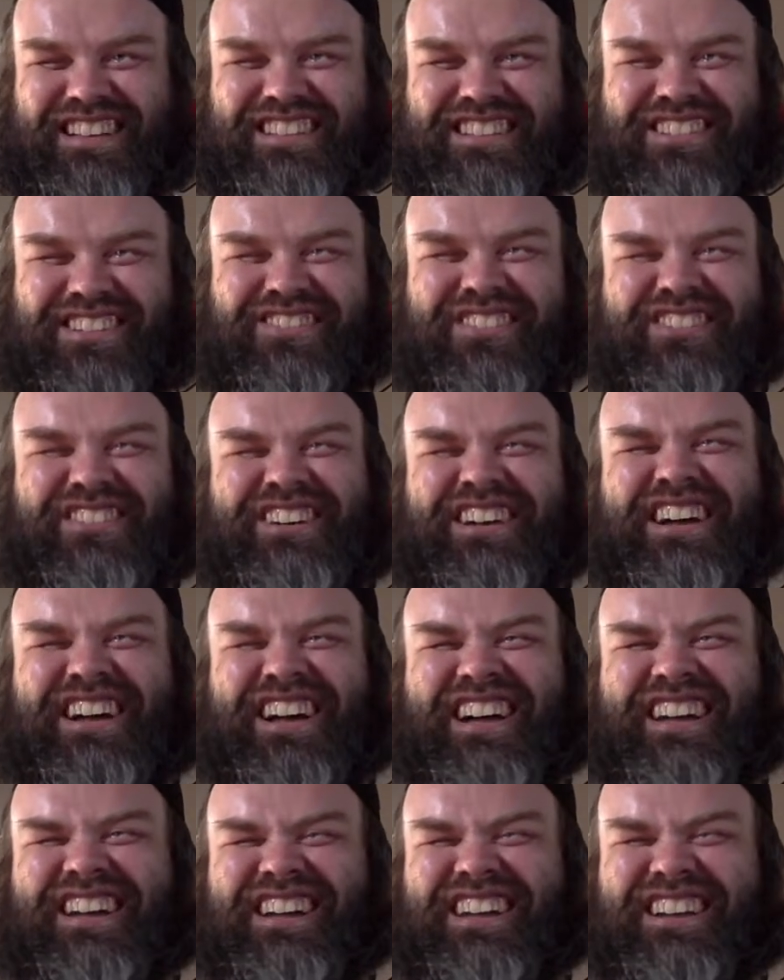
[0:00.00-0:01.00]
So
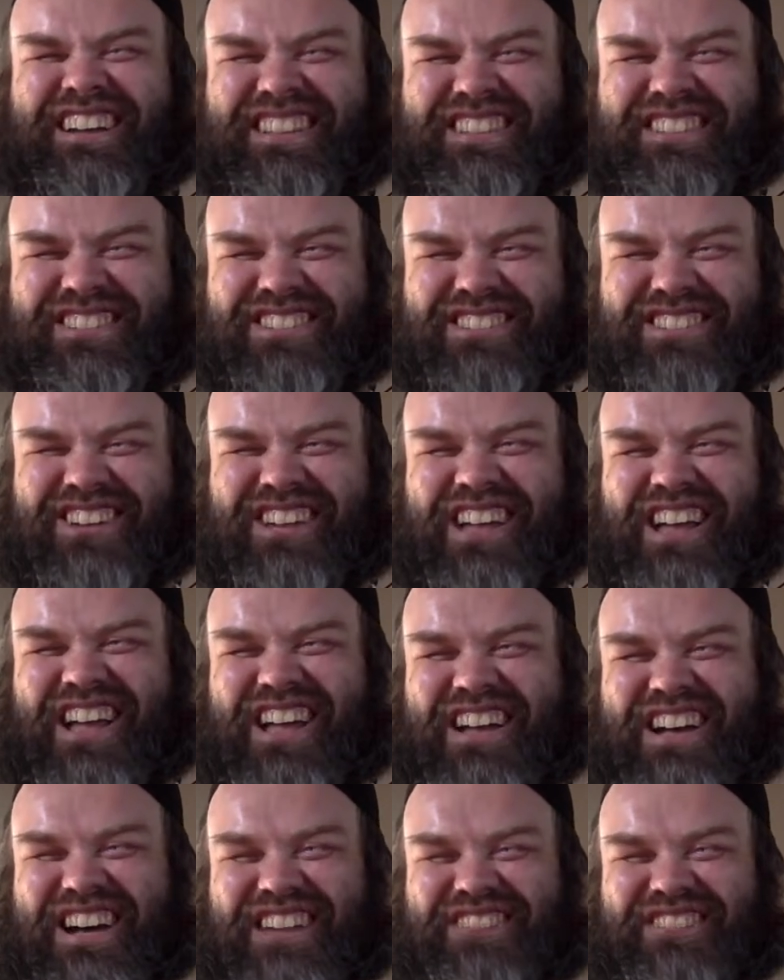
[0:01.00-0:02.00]

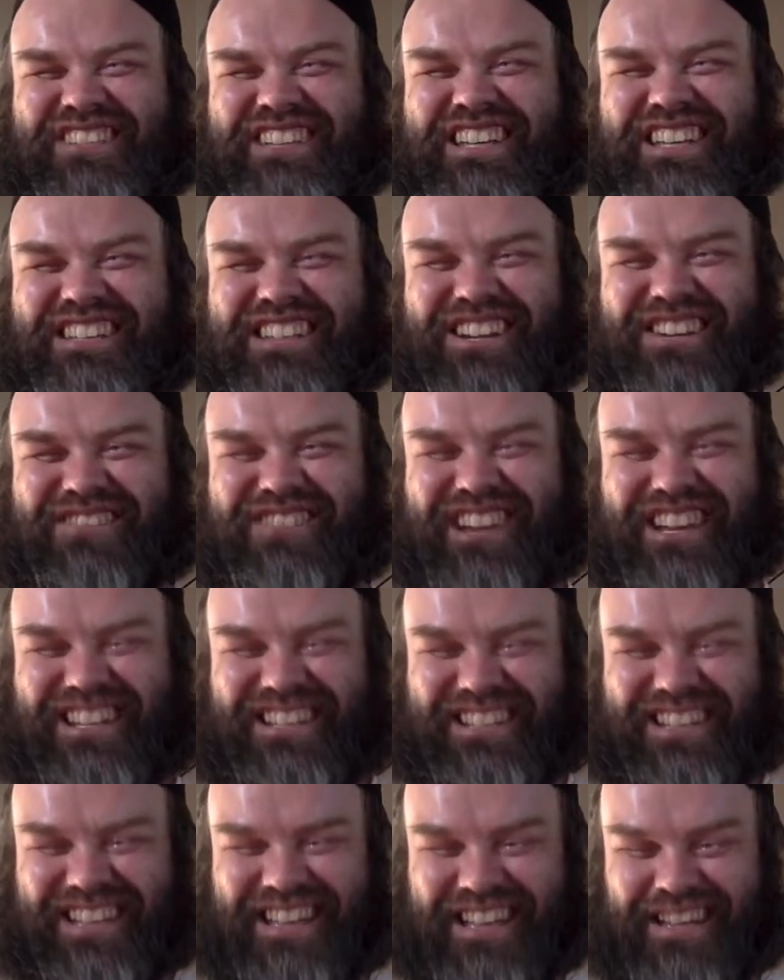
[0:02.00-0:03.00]
I'm sitting there
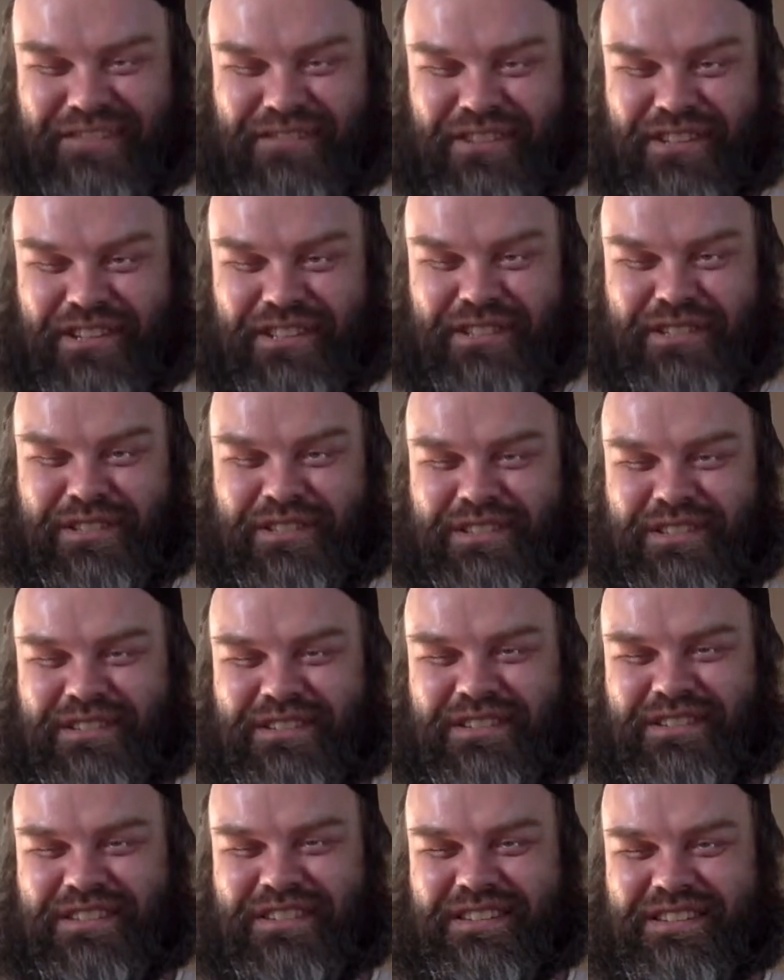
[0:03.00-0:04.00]
waiting for this
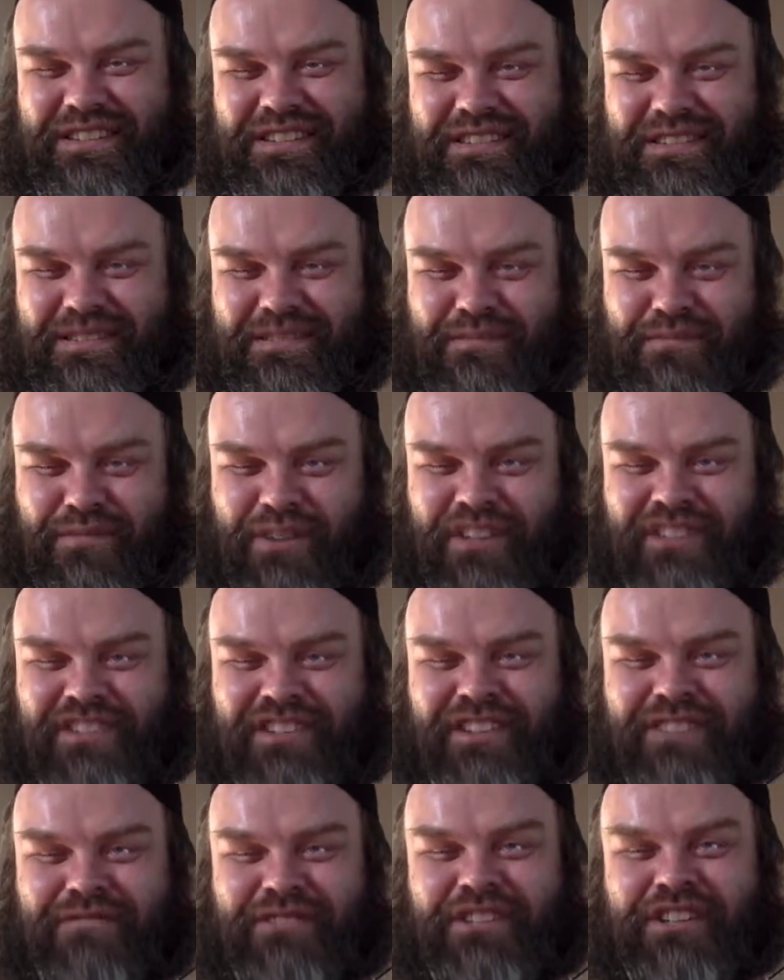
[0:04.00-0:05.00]

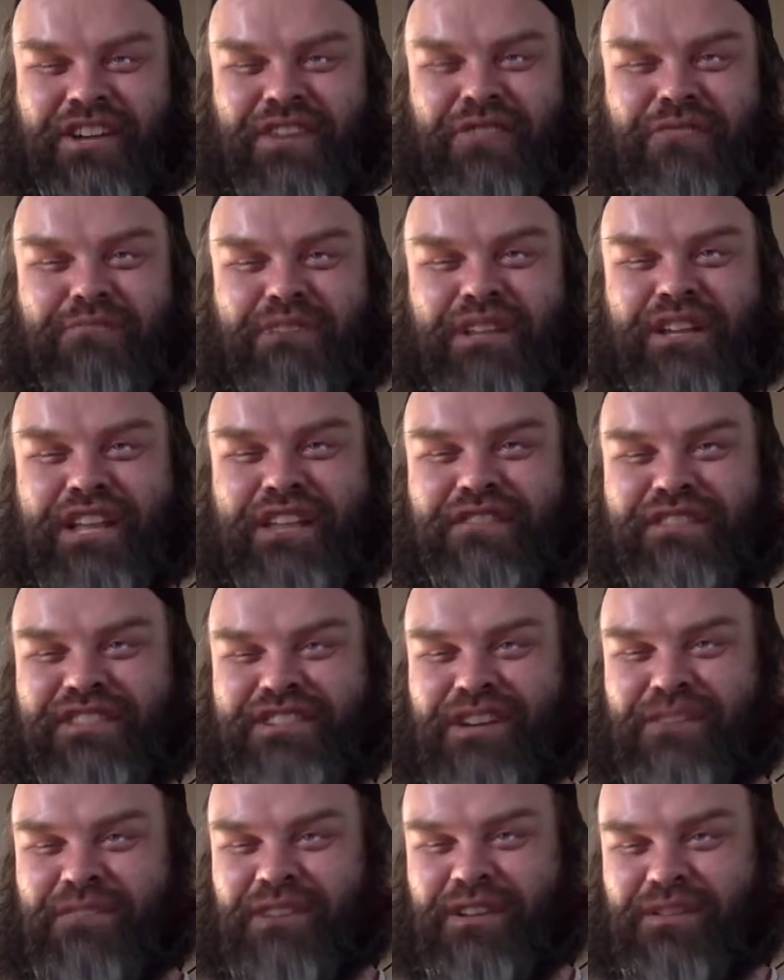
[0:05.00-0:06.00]
president, which I don't believe is
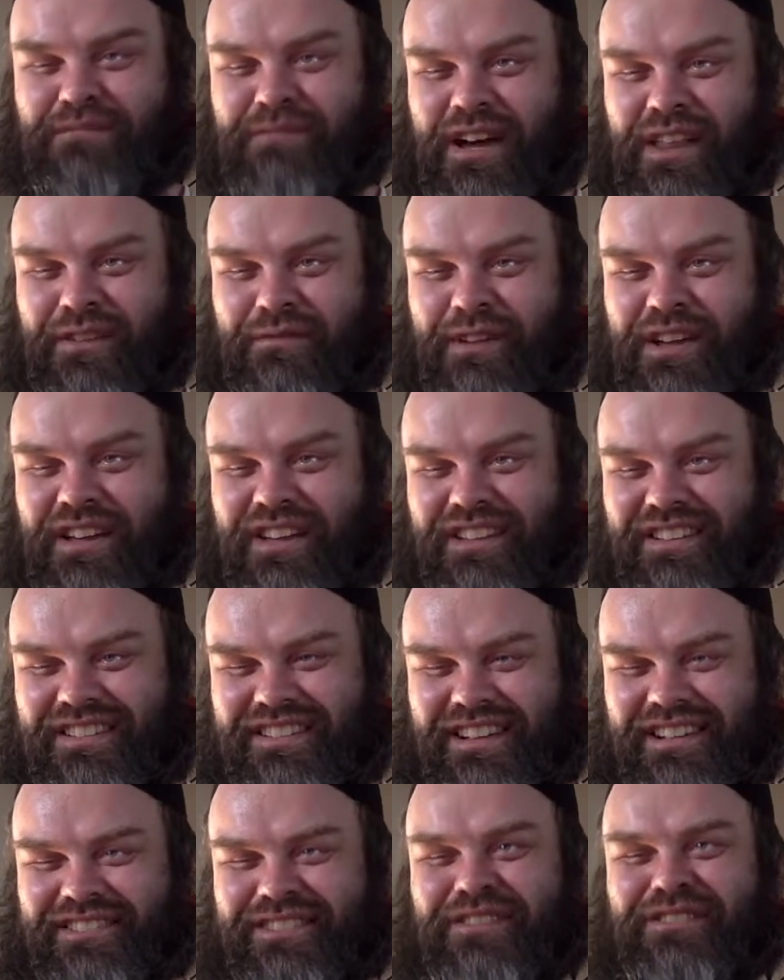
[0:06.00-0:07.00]
coming, by the way.
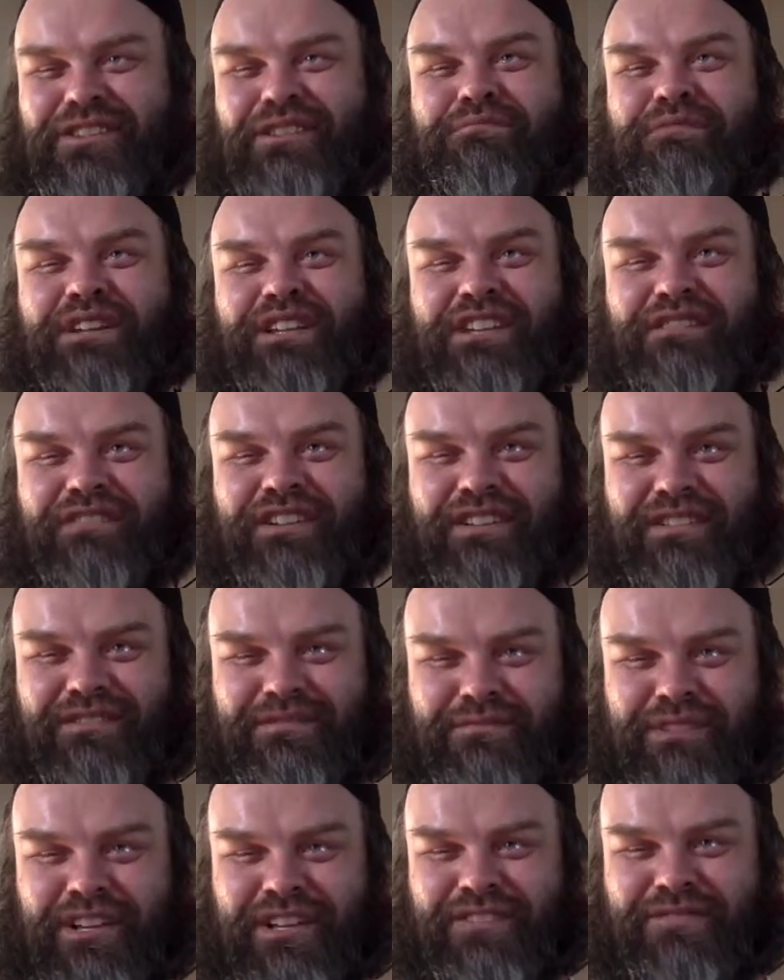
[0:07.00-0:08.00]
I still don't believe it,
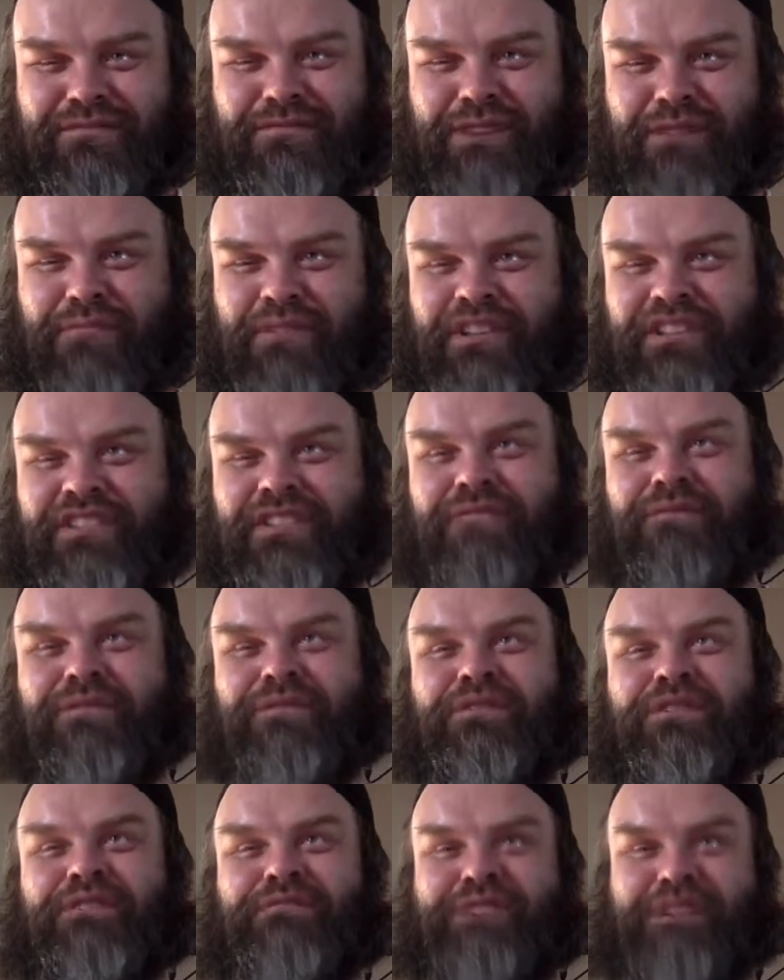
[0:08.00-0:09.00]
because what president
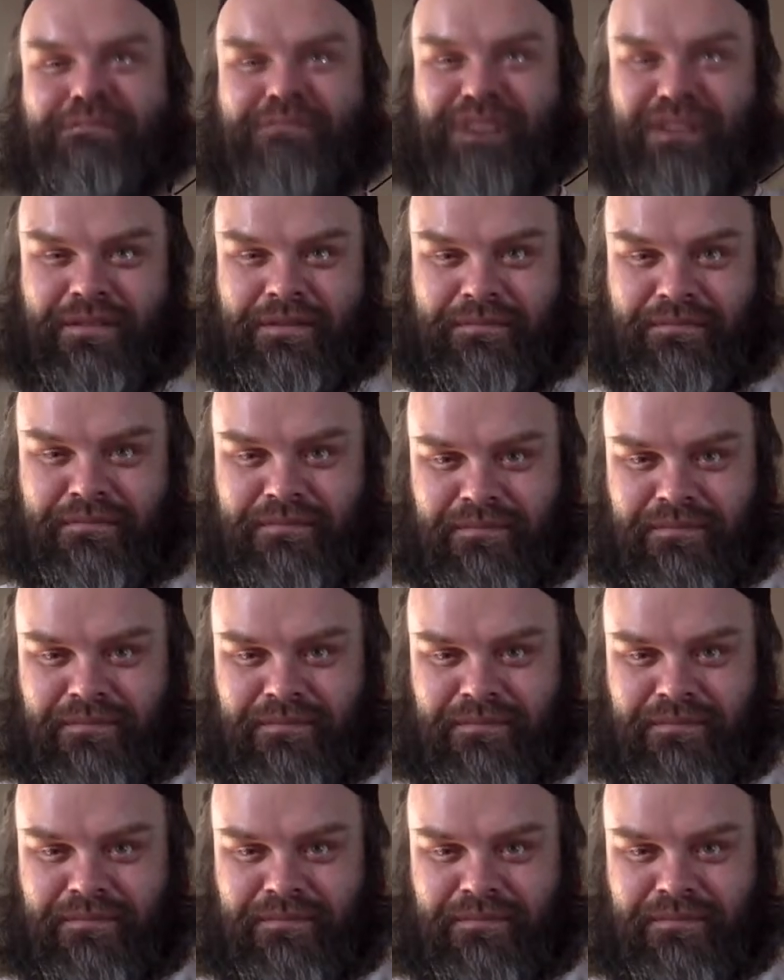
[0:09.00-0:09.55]
would want to meet me?